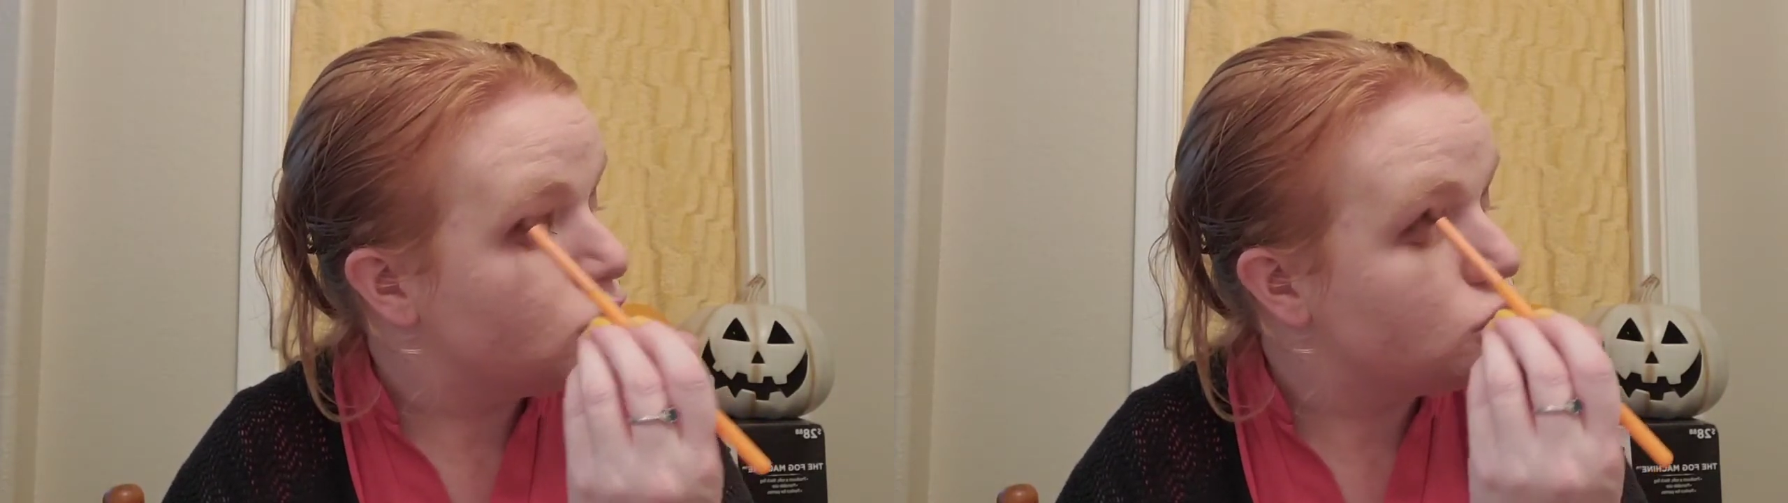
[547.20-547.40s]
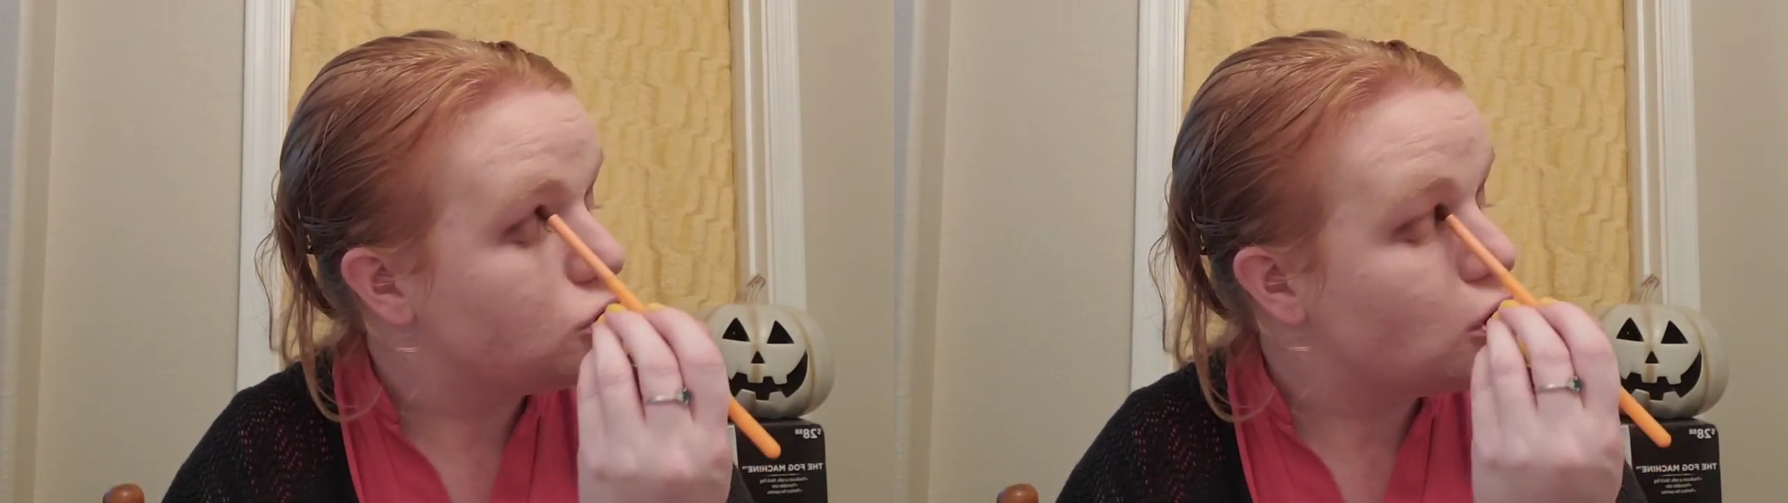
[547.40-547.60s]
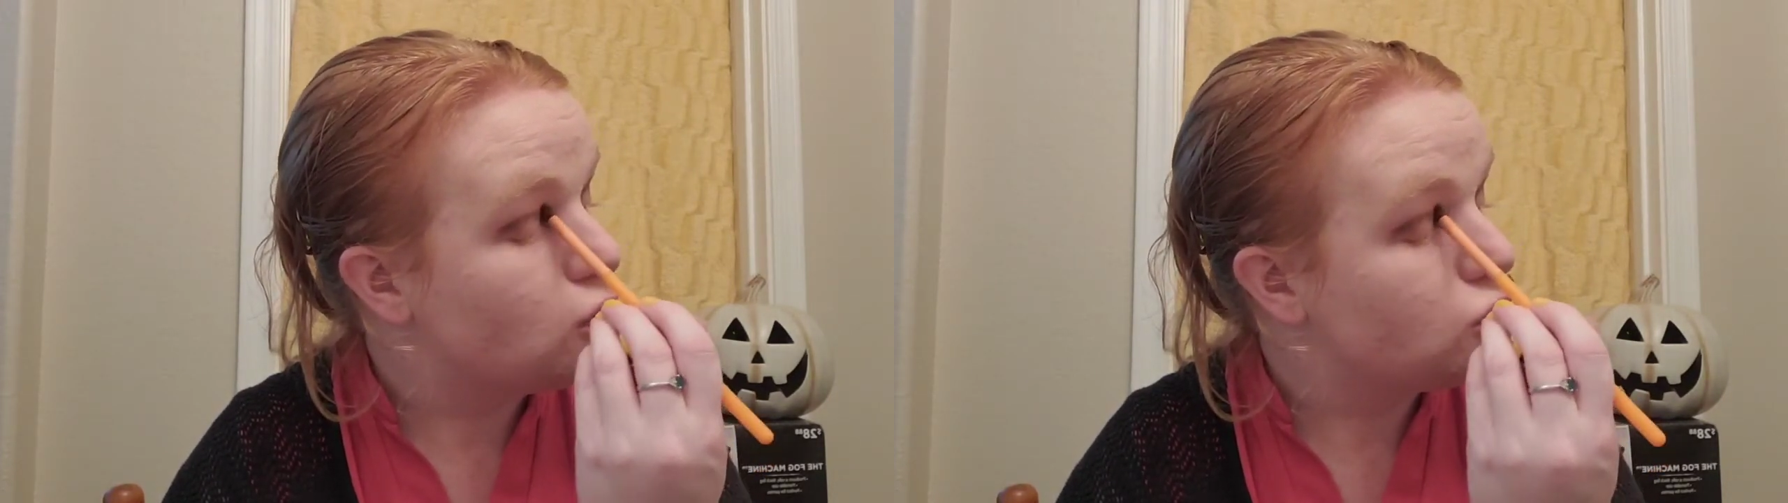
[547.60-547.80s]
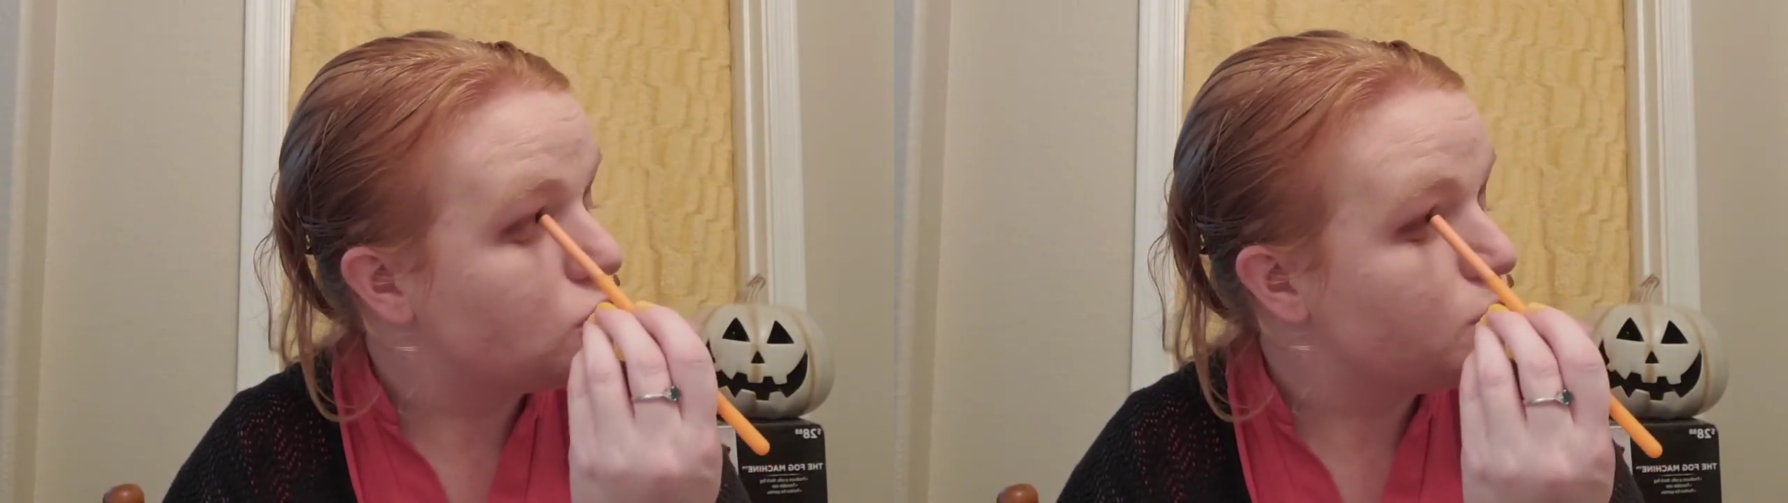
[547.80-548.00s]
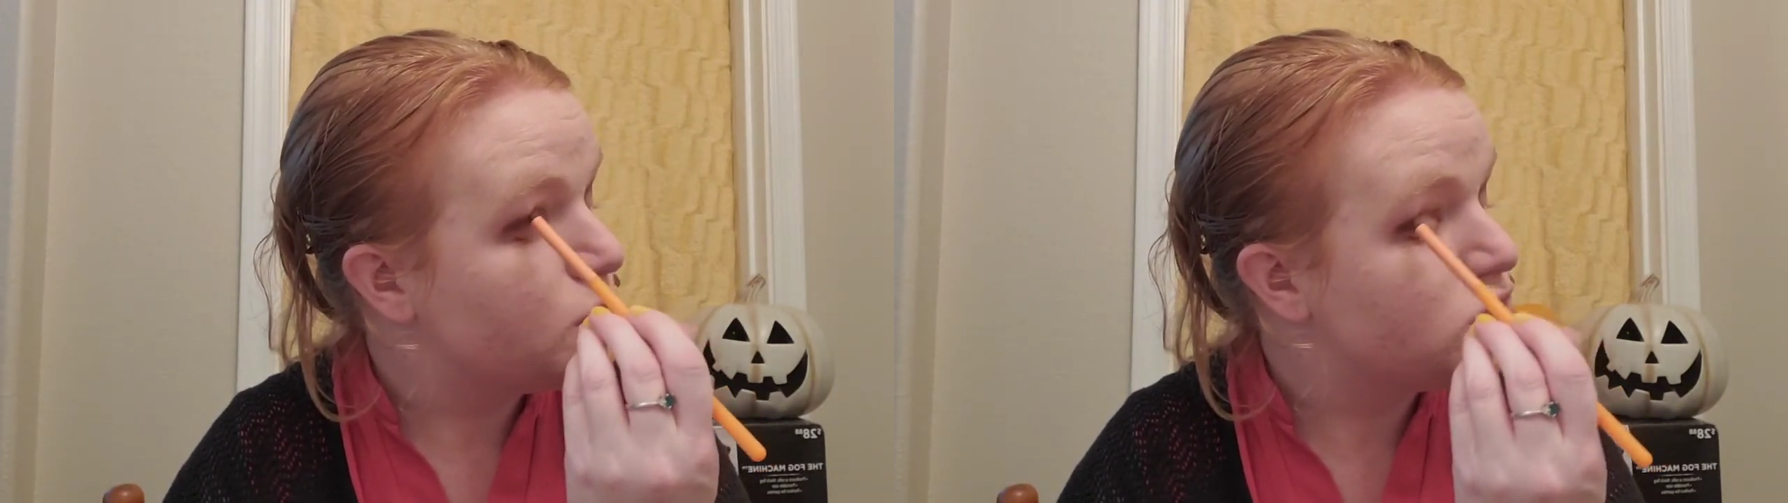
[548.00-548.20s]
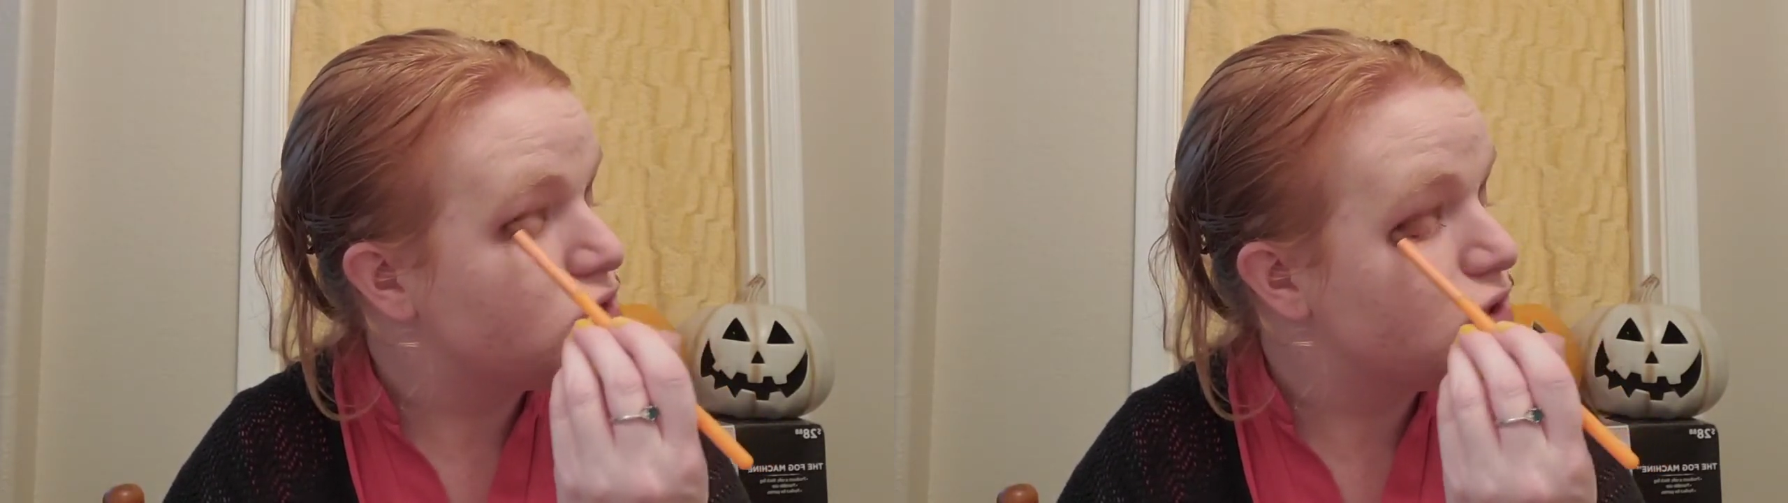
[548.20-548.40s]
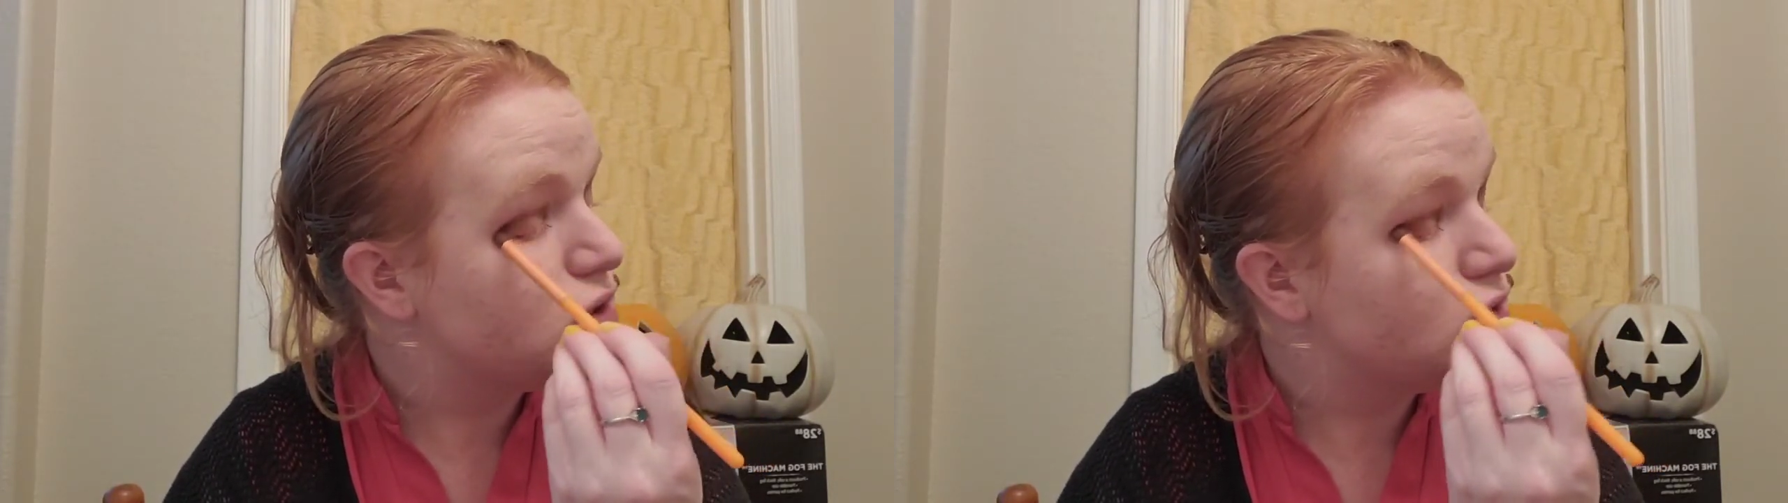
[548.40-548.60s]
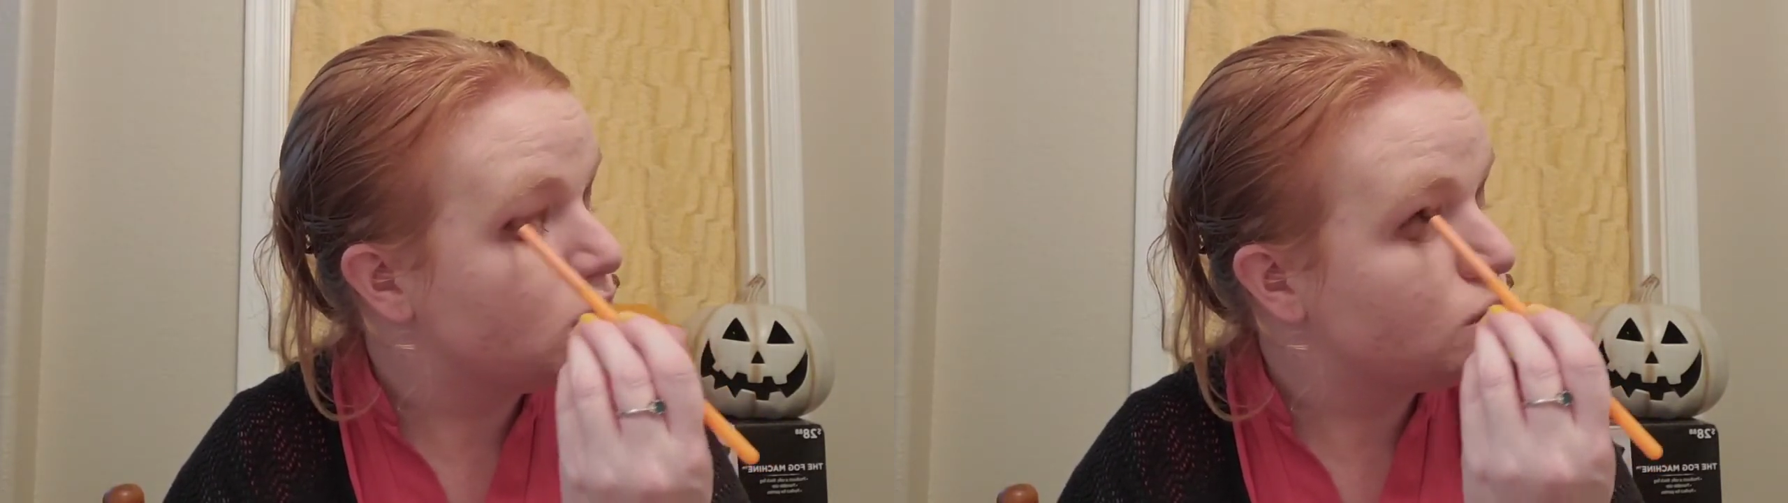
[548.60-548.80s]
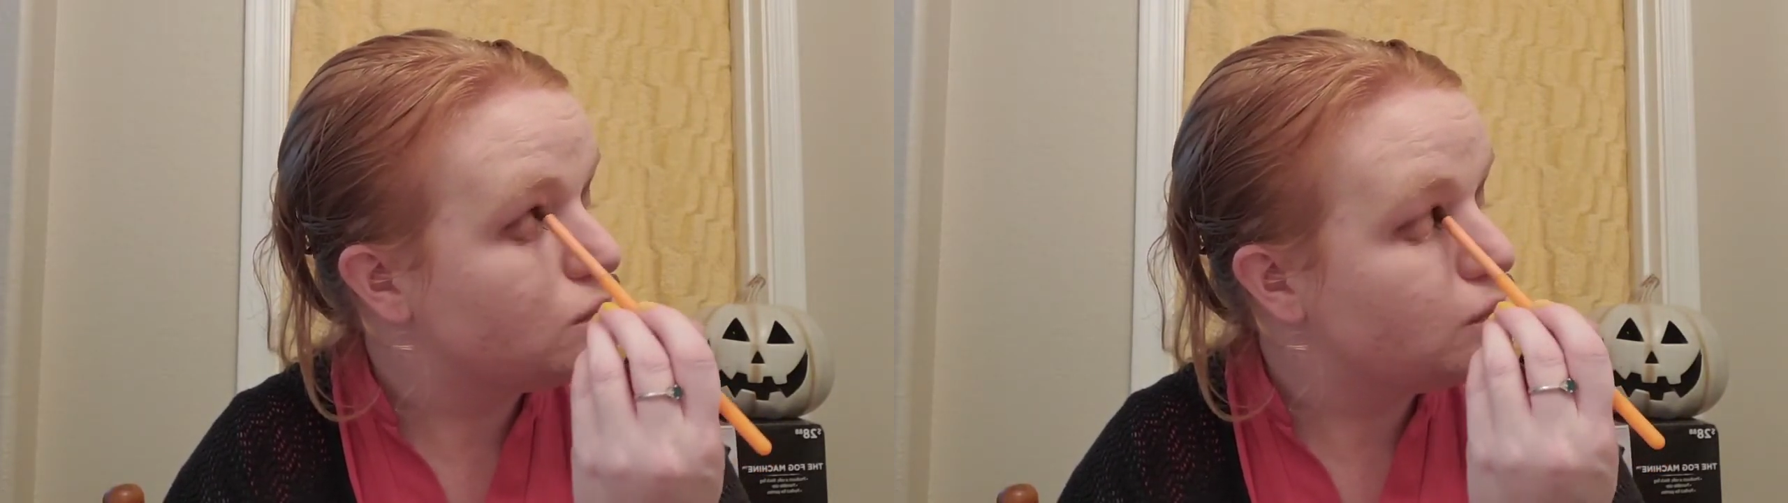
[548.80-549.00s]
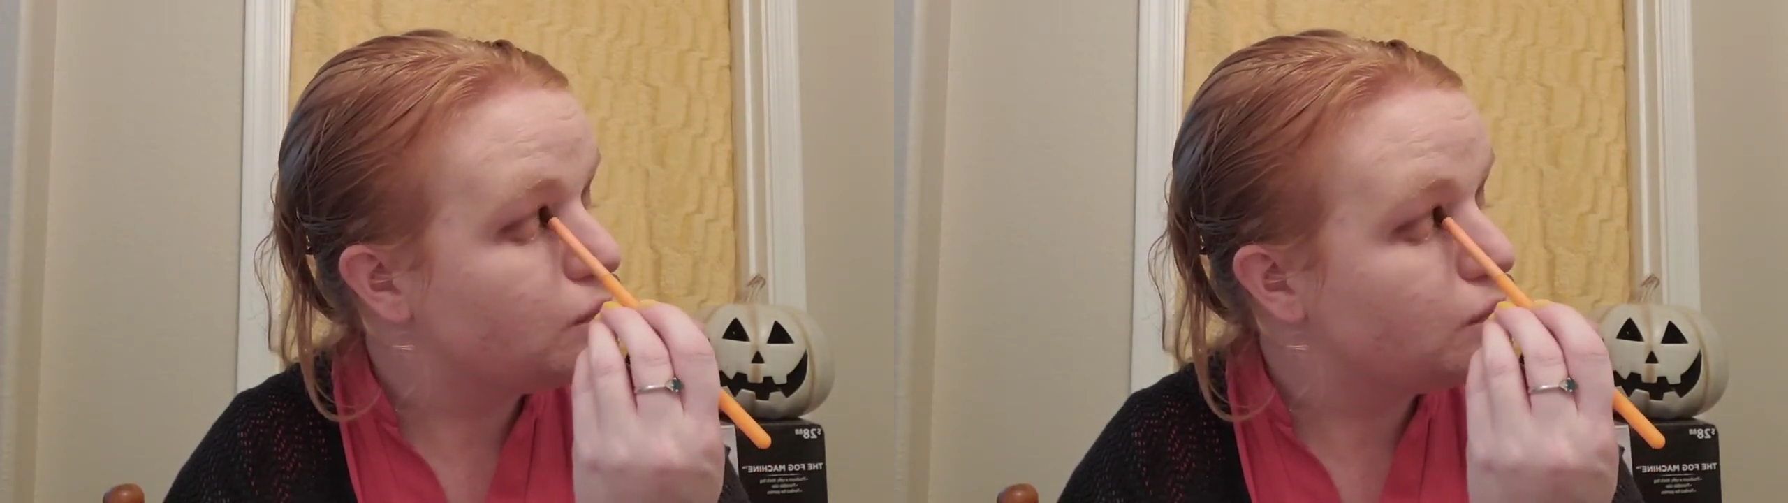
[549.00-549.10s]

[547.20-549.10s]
So she puts the